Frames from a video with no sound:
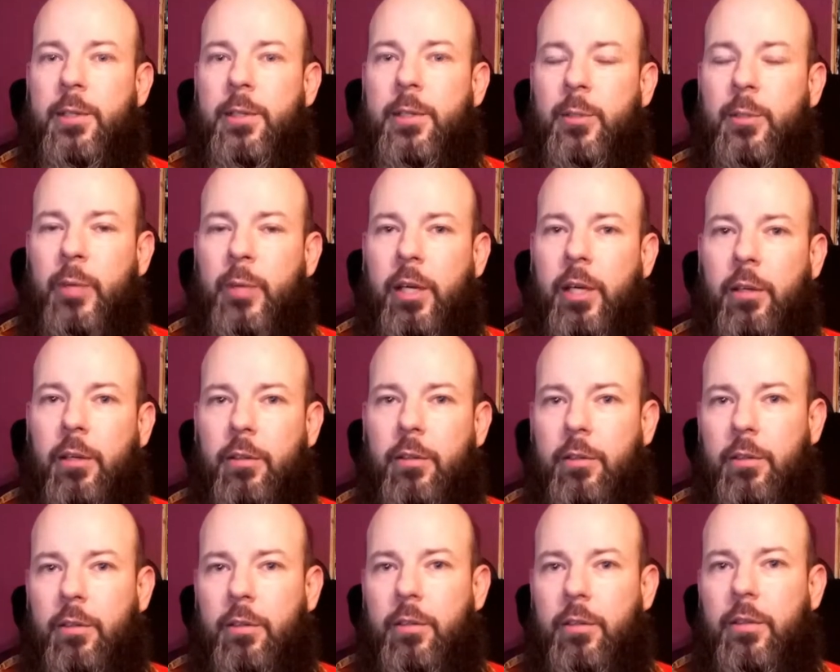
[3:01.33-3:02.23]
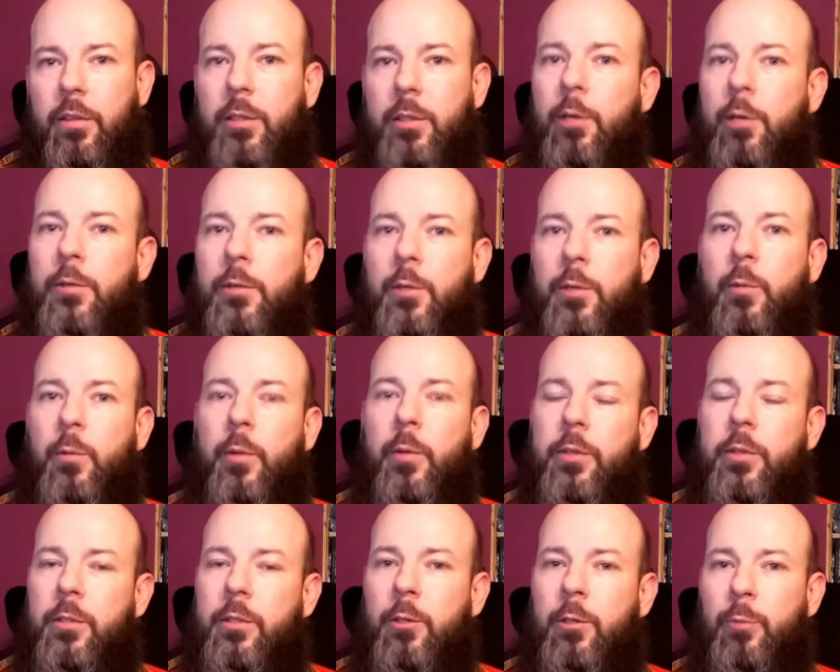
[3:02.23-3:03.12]
to be. So if someone
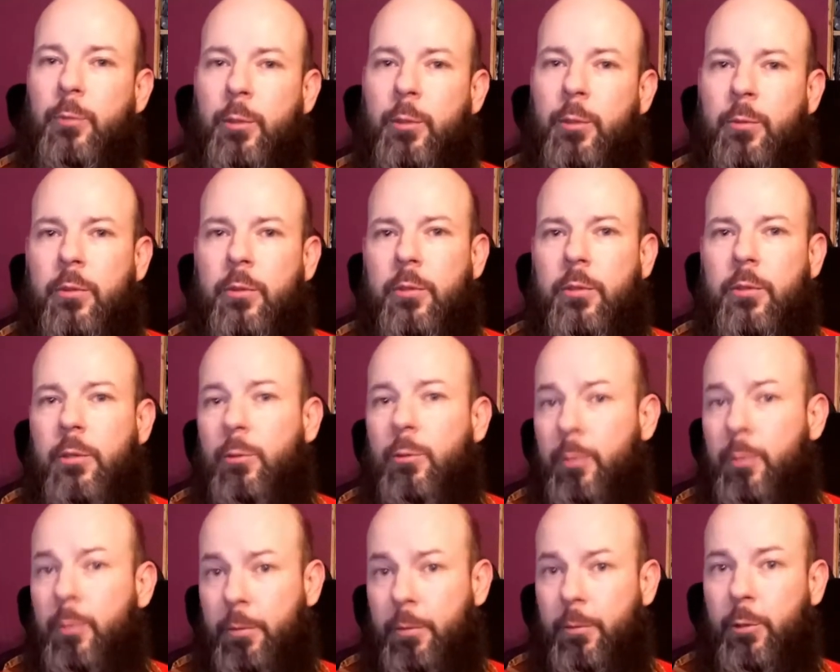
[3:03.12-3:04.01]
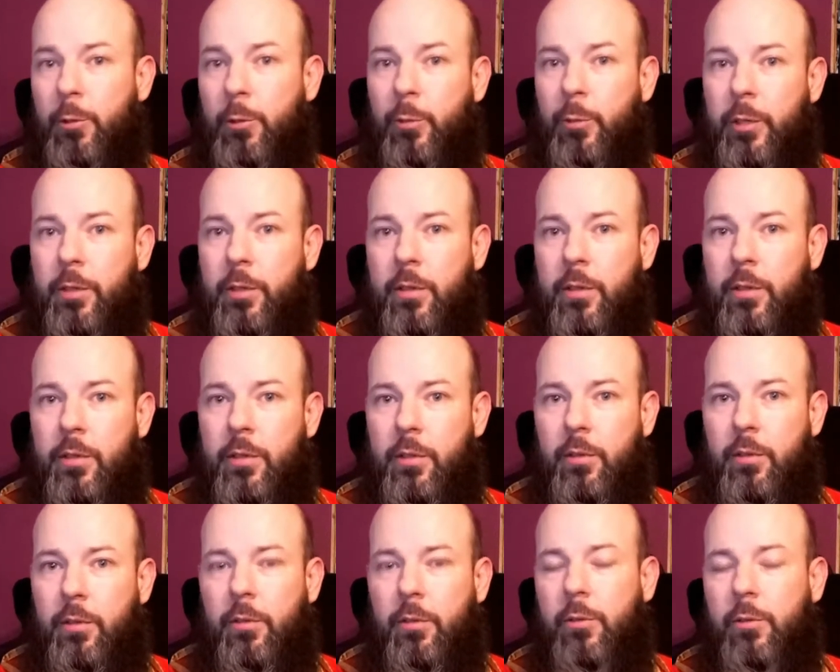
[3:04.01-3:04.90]
wants to do a performance
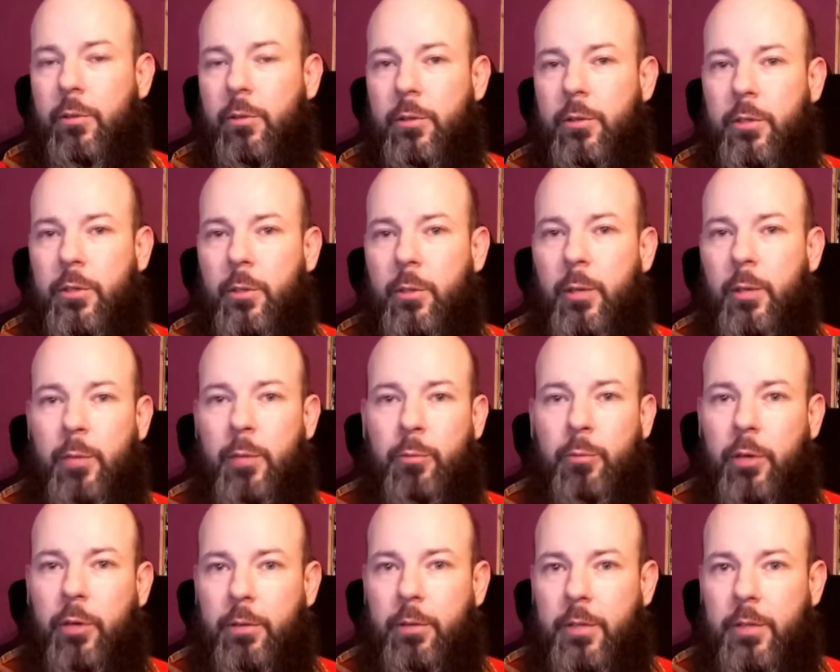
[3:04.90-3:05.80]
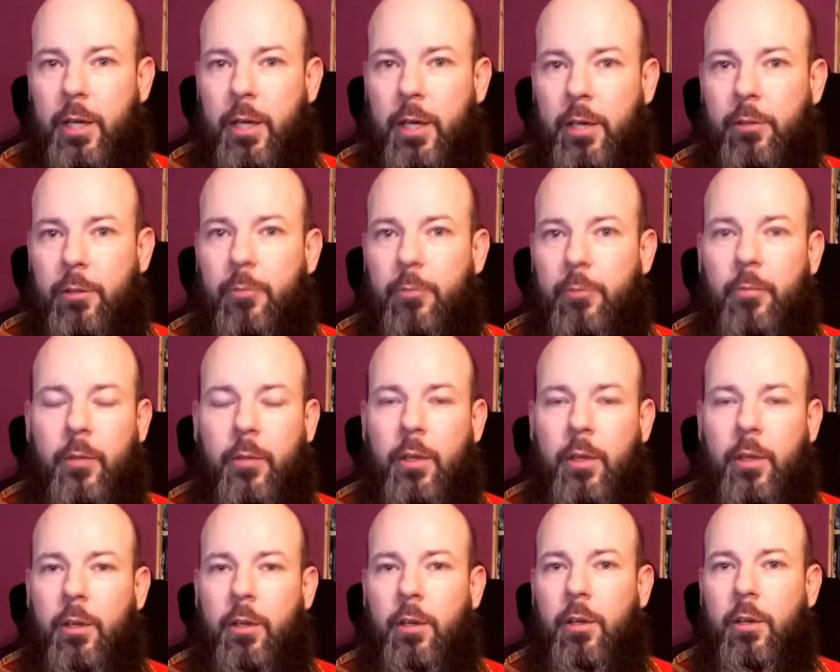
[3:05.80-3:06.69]
or to do an improv style,
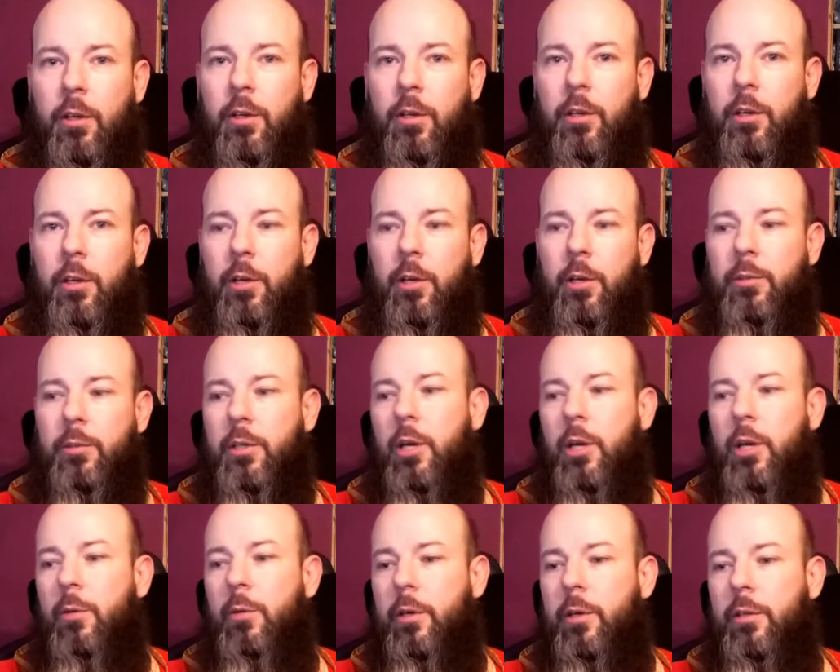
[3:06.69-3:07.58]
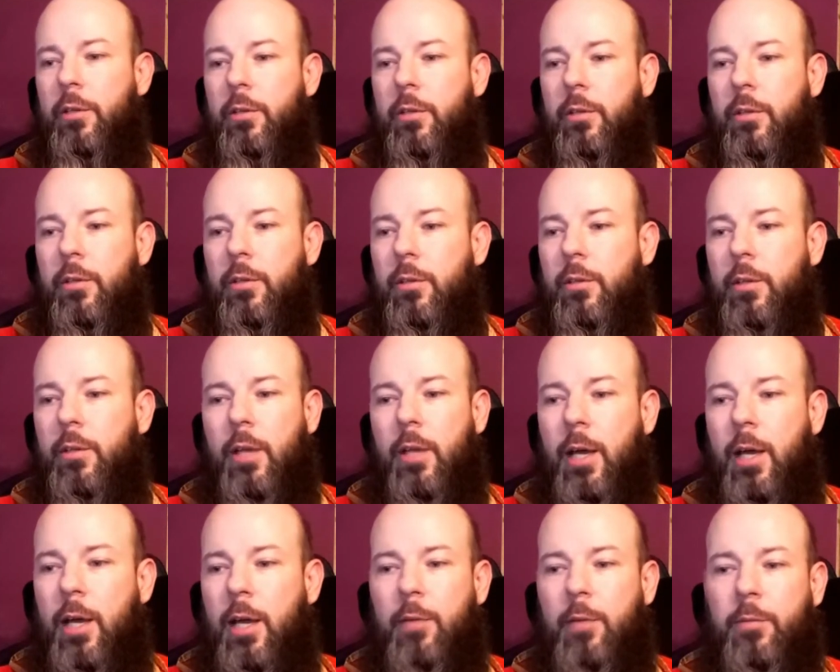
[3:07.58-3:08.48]
to go on,
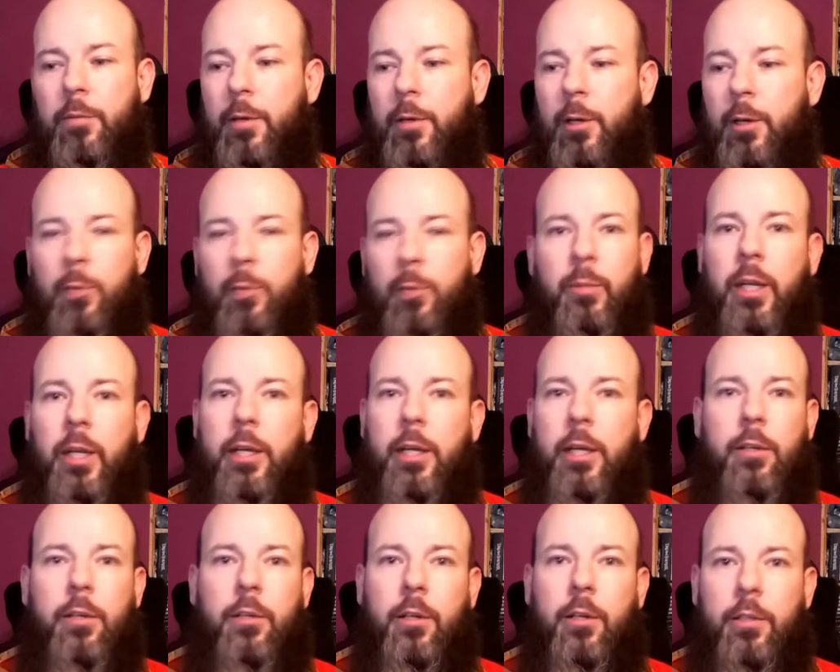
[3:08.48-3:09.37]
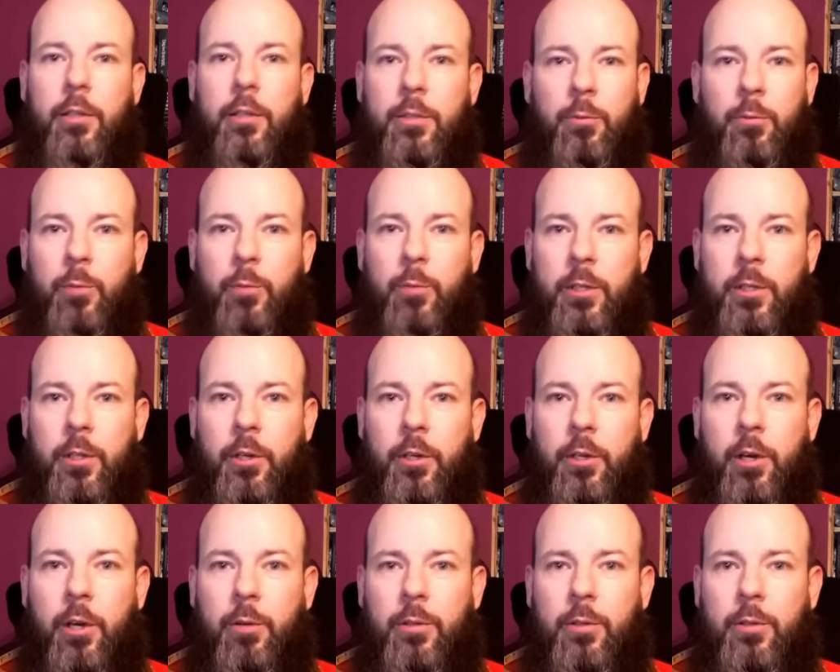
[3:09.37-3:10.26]
have $1 million from Wizard of the
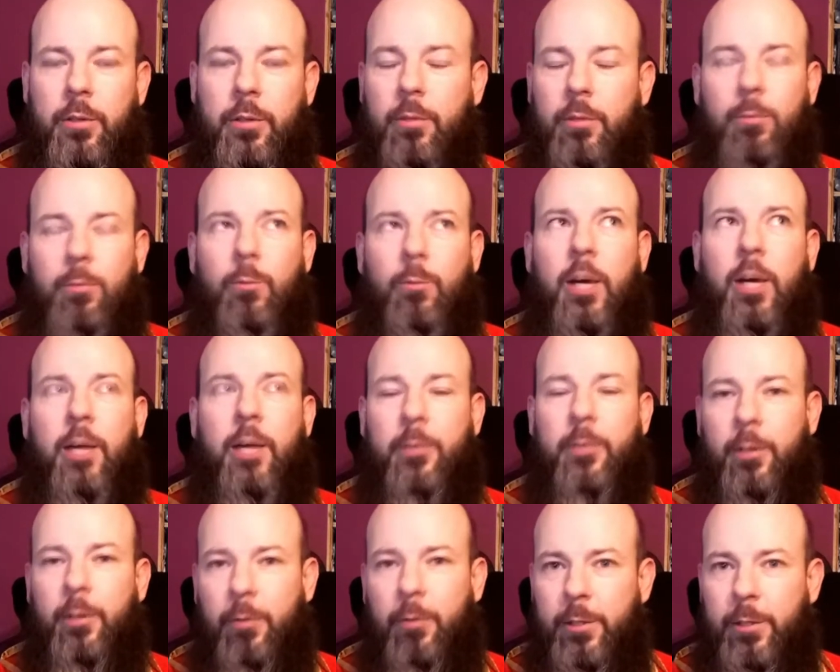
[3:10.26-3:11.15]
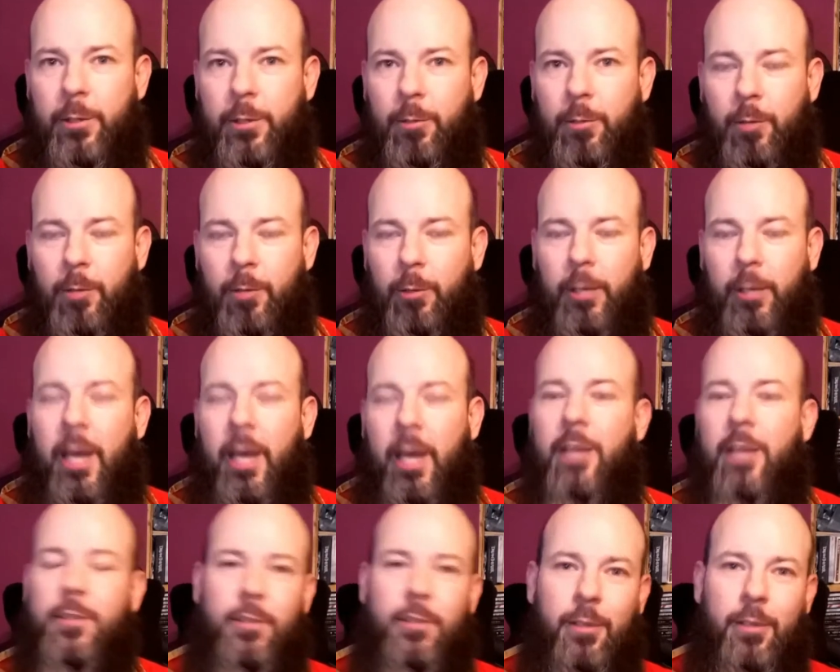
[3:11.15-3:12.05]
Coast or whatever Critical Role
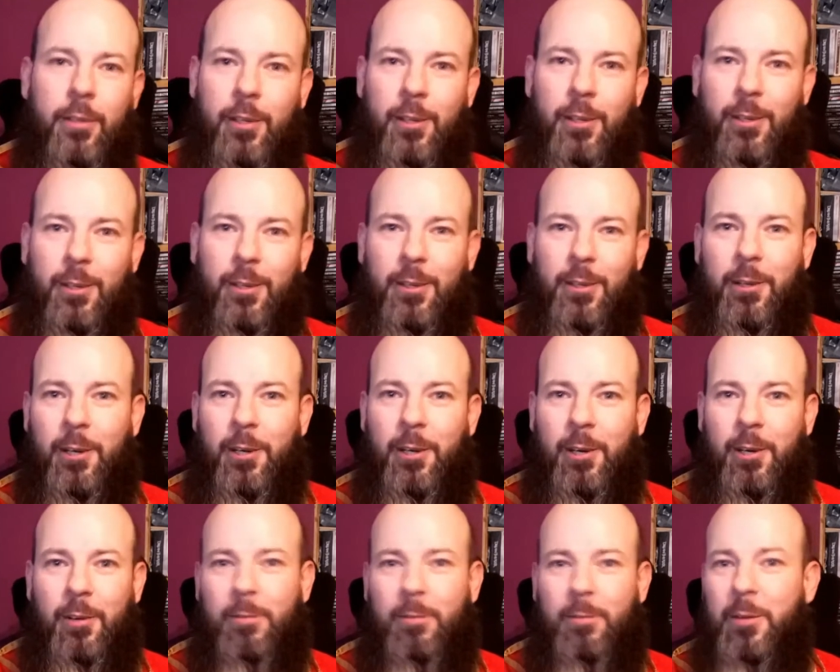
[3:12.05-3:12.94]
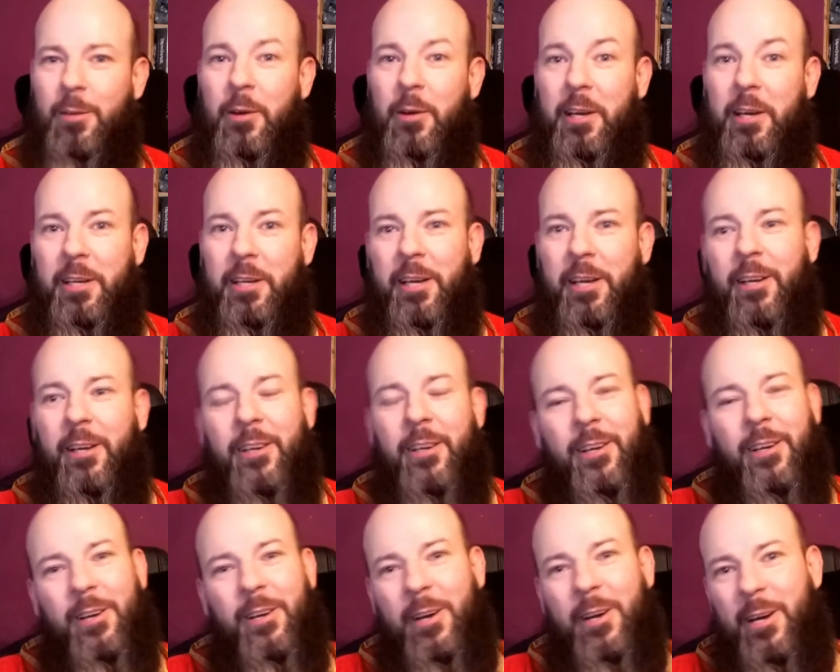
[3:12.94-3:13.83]
gets, I have no idea.
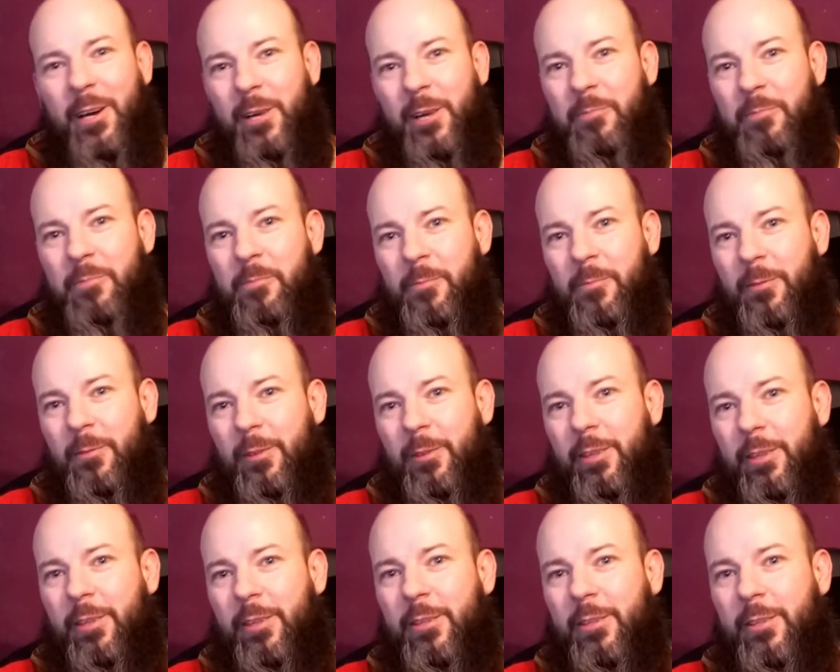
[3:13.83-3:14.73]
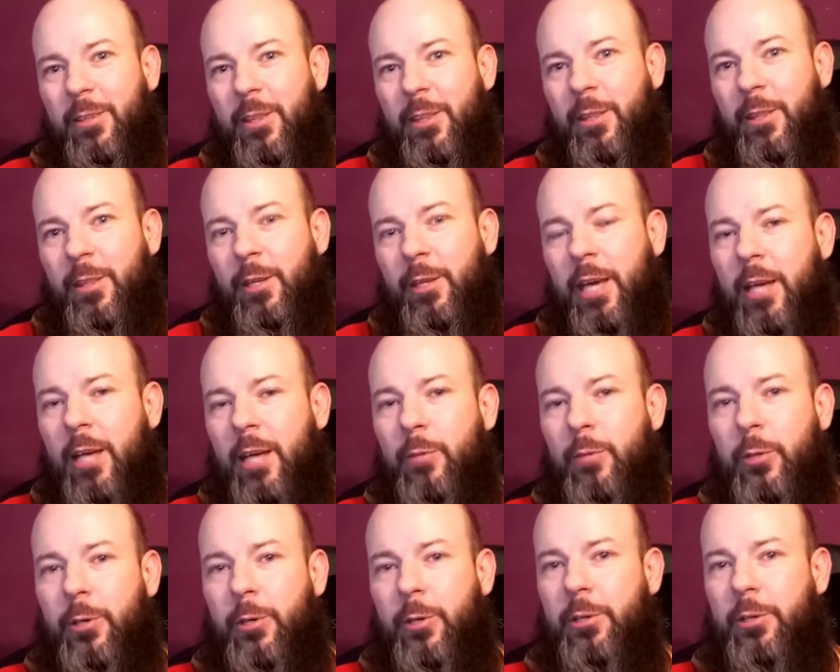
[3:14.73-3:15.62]
The kind of
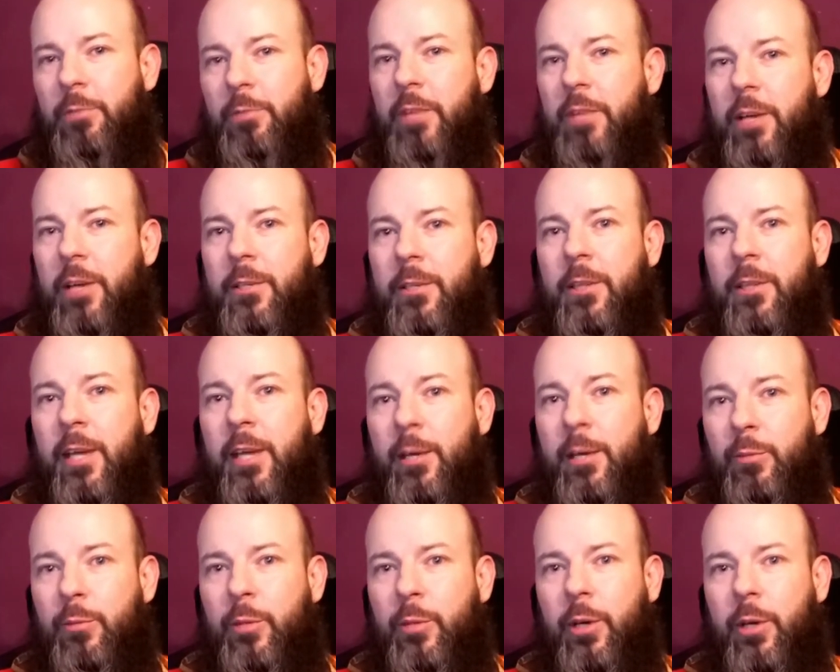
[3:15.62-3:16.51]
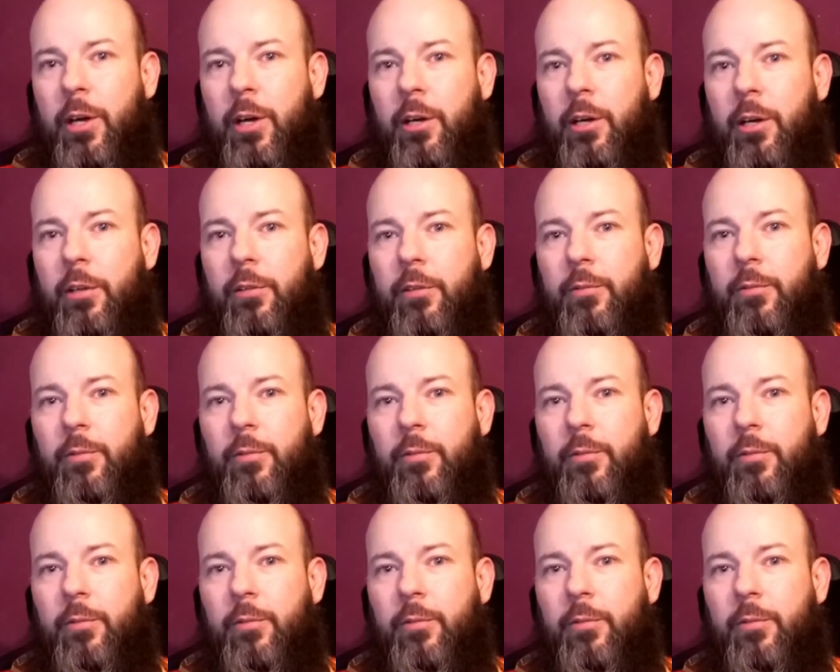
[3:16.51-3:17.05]
production values that they can put on